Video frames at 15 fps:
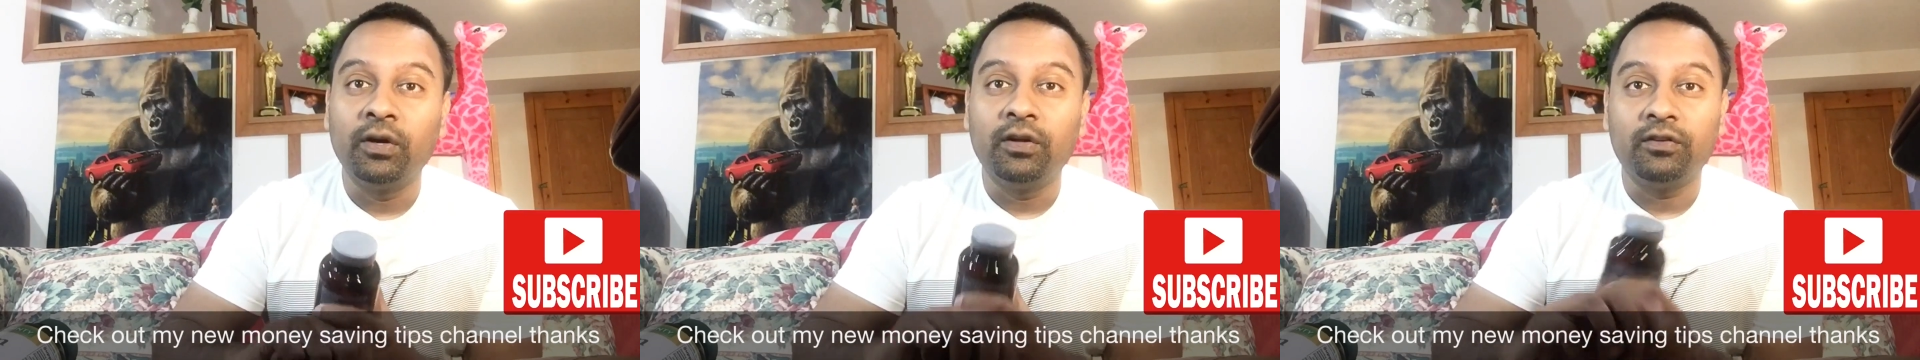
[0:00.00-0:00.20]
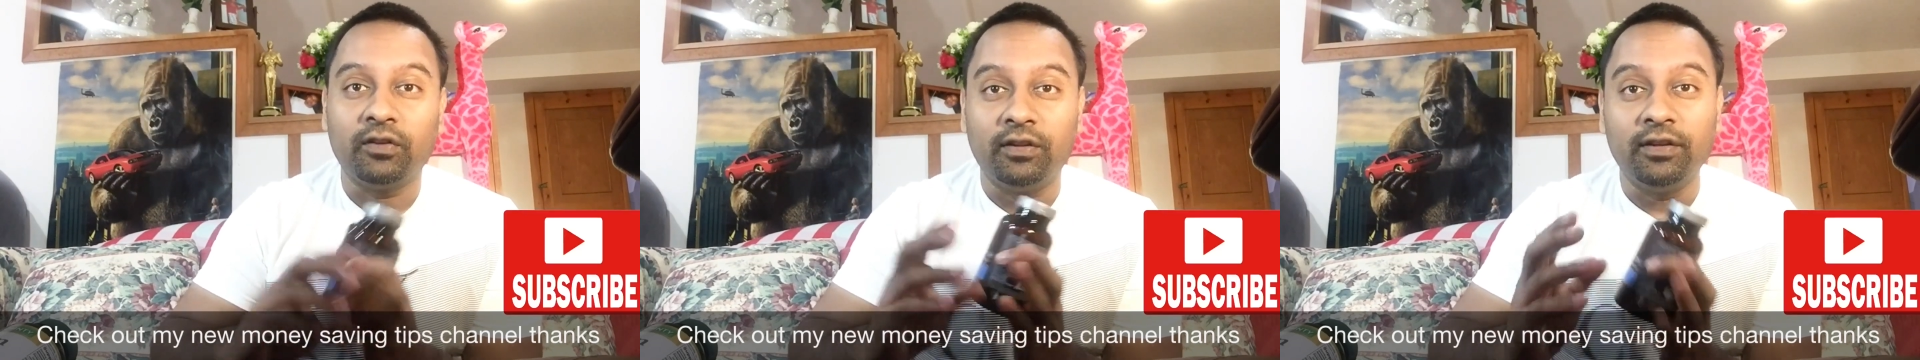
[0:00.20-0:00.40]

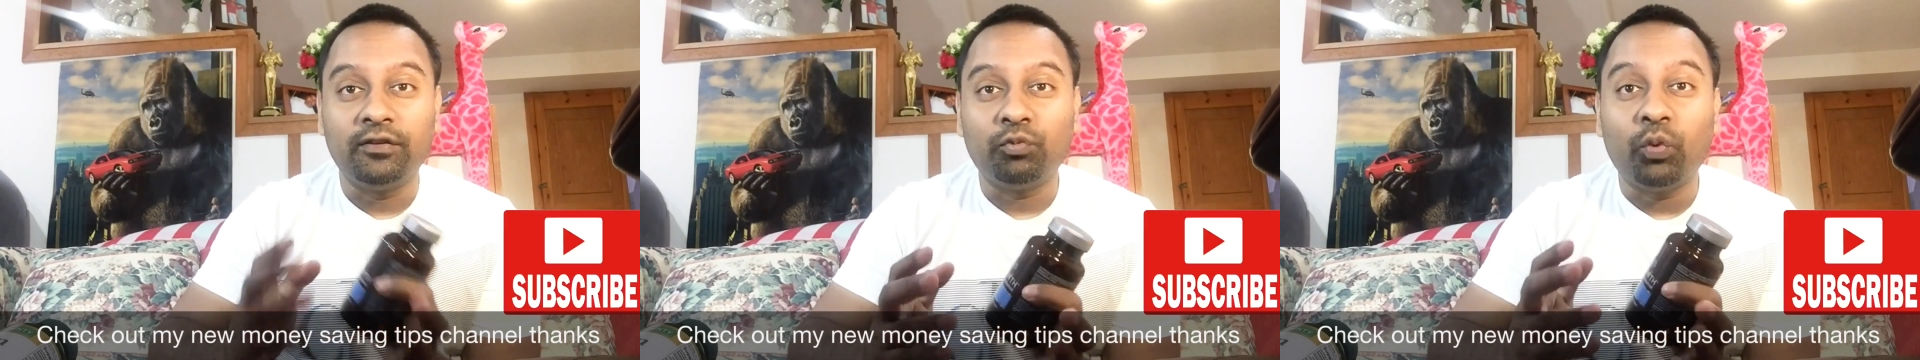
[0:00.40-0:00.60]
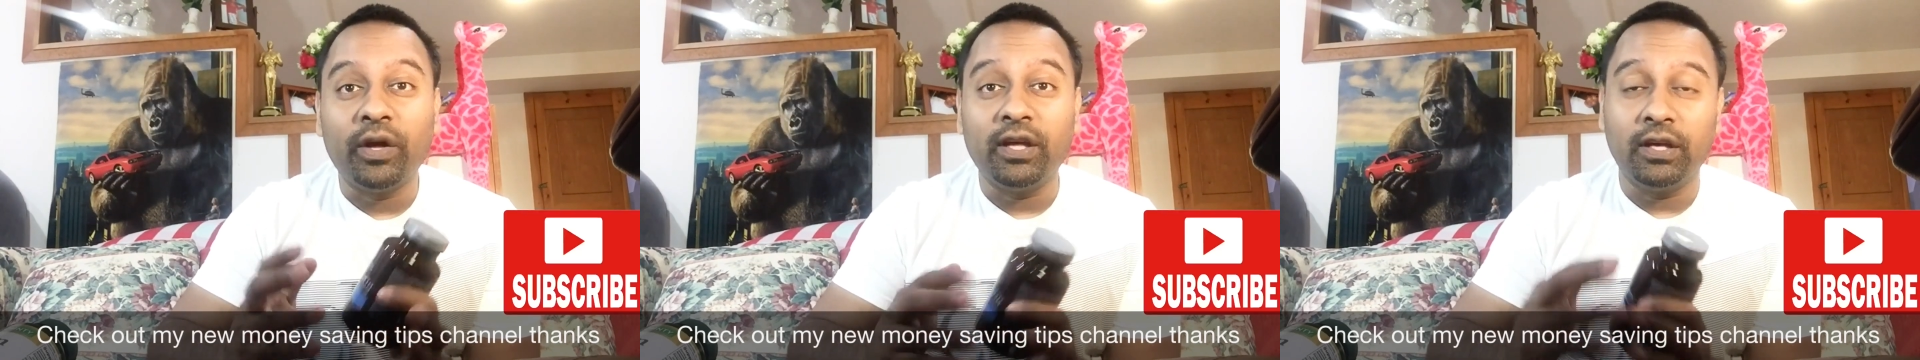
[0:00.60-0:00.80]
So this
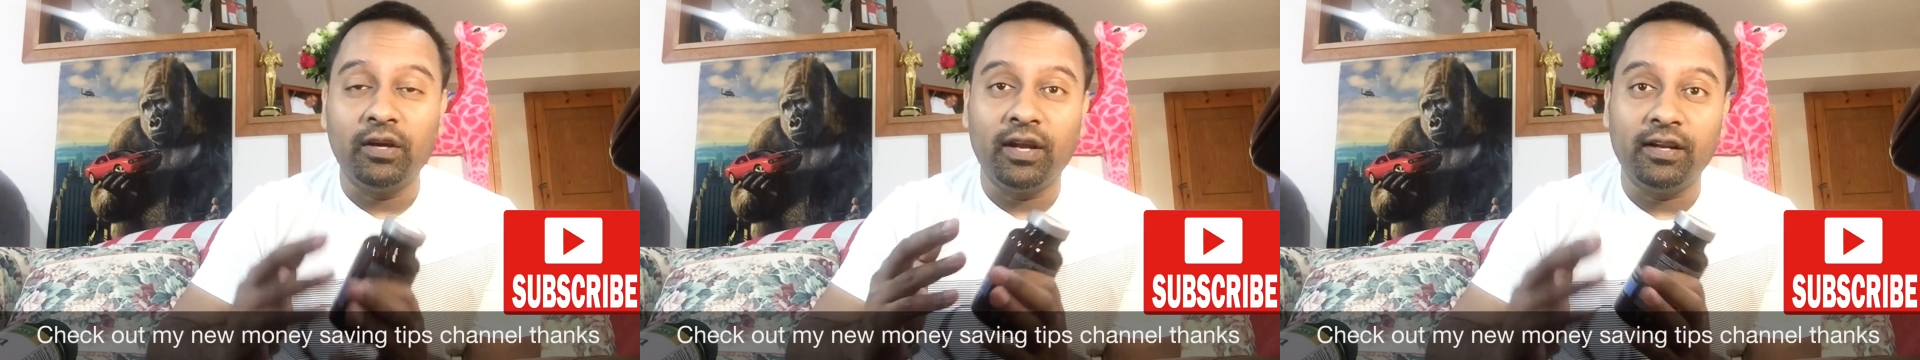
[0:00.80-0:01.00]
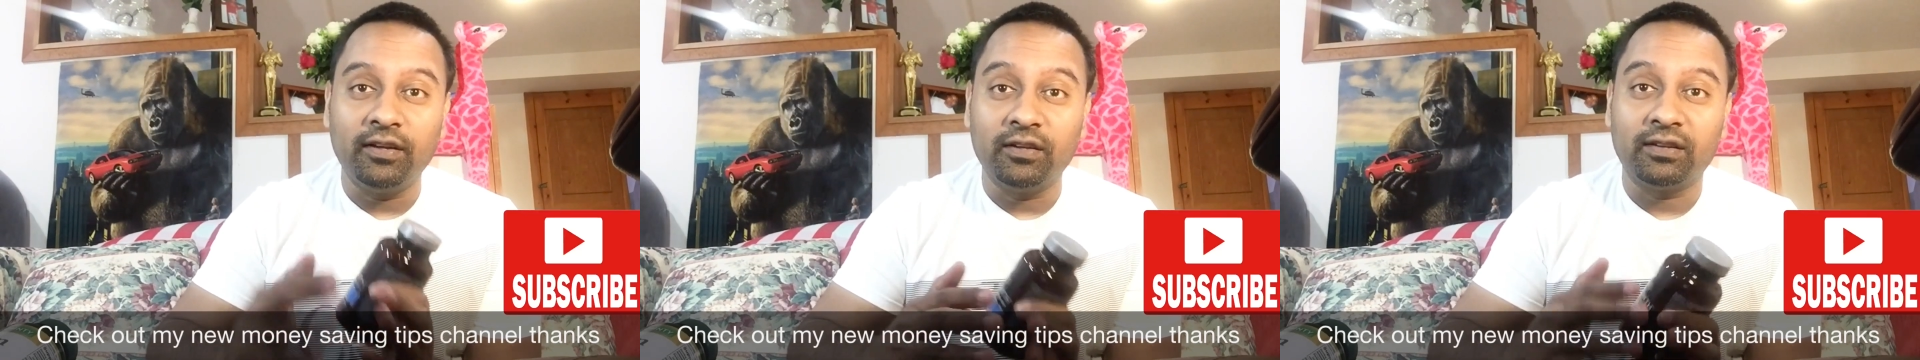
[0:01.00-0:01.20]
way you're
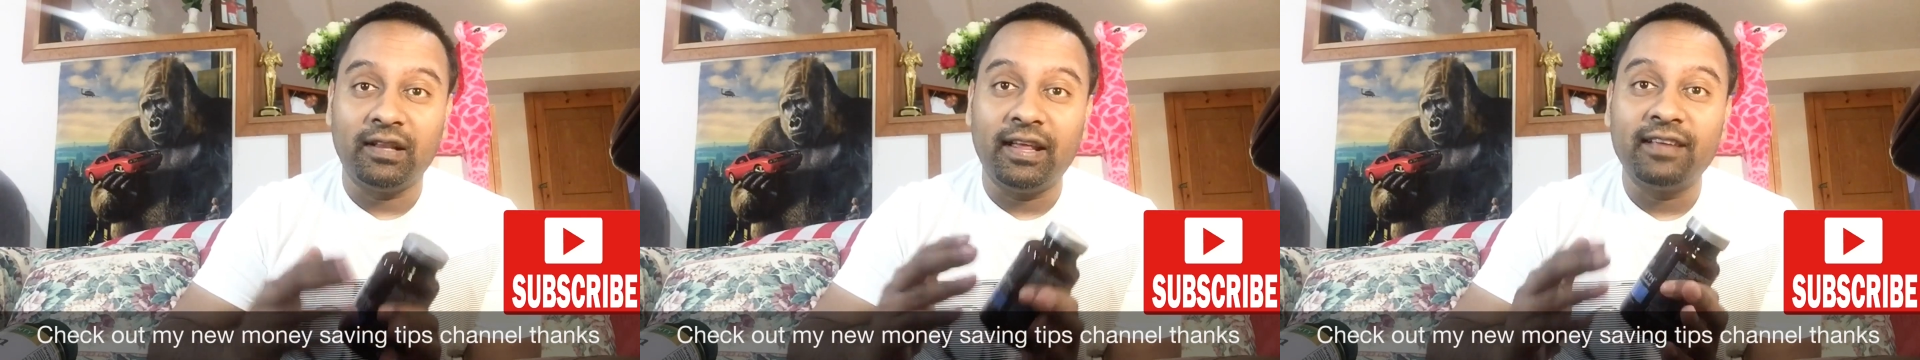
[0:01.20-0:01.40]
gonna use less